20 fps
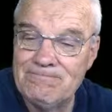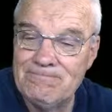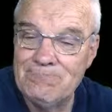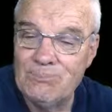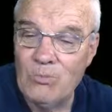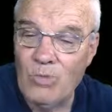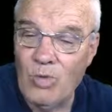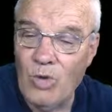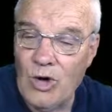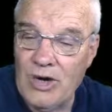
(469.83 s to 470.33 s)

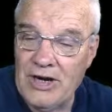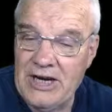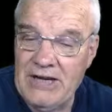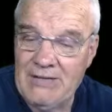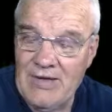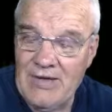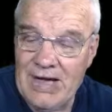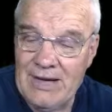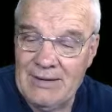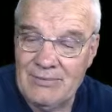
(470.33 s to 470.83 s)

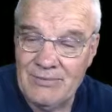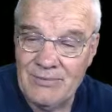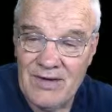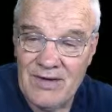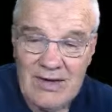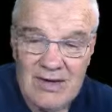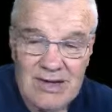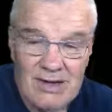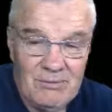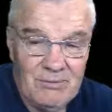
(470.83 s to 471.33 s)
Whatever.
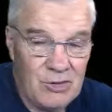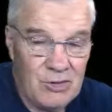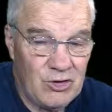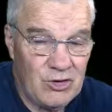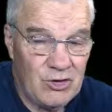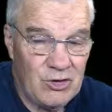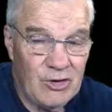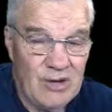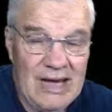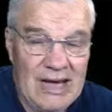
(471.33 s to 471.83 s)
Put
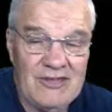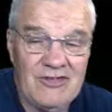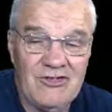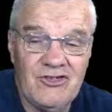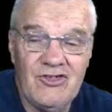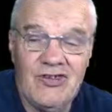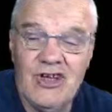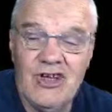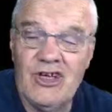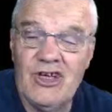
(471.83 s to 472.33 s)
your
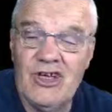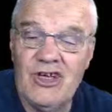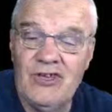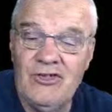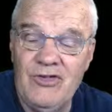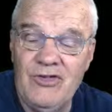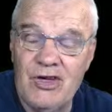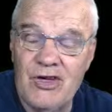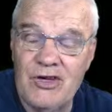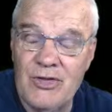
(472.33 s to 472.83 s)
answer
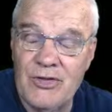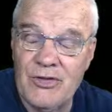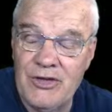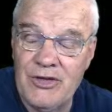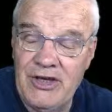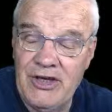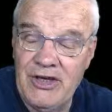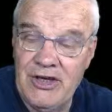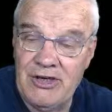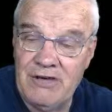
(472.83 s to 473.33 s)
in
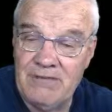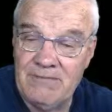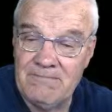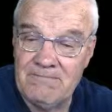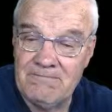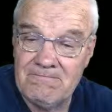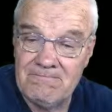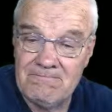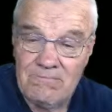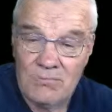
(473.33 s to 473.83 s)
the
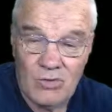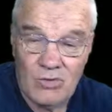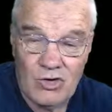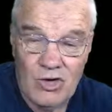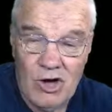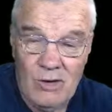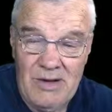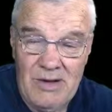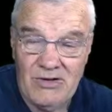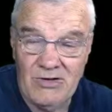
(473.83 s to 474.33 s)

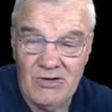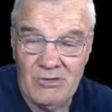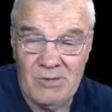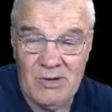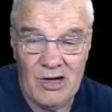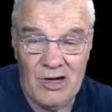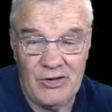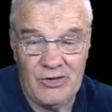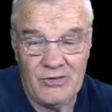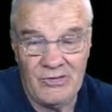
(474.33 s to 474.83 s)
comments
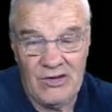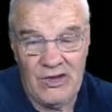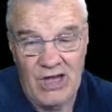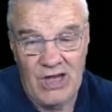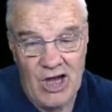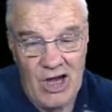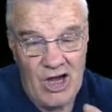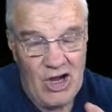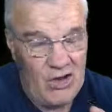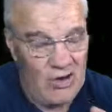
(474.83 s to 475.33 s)
below the
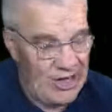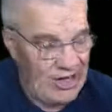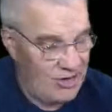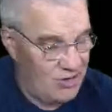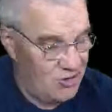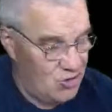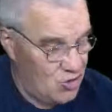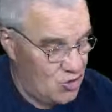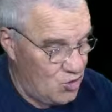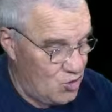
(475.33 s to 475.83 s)
video,
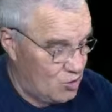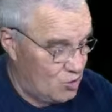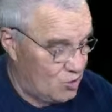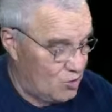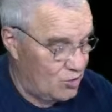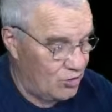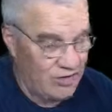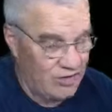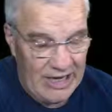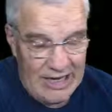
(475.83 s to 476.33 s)
and you
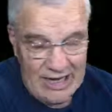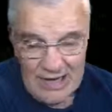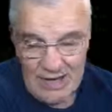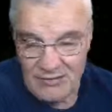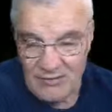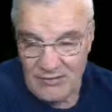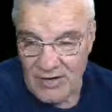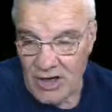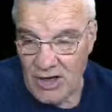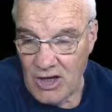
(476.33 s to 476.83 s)
could
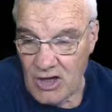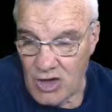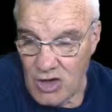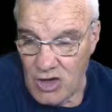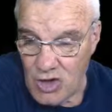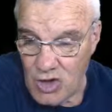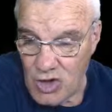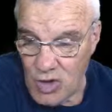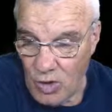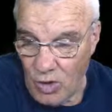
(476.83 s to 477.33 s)
have
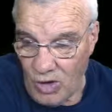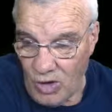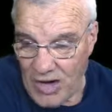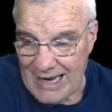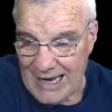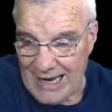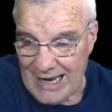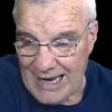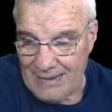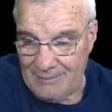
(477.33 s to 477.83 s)
your
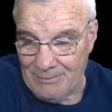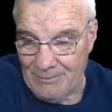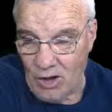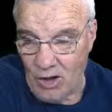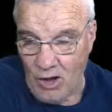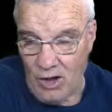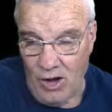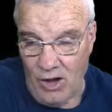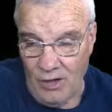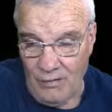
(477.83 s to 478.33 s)
name
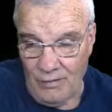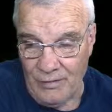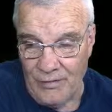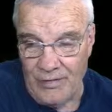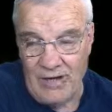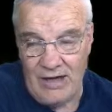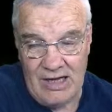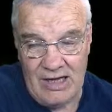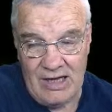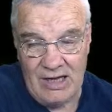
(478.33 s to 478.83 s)
on the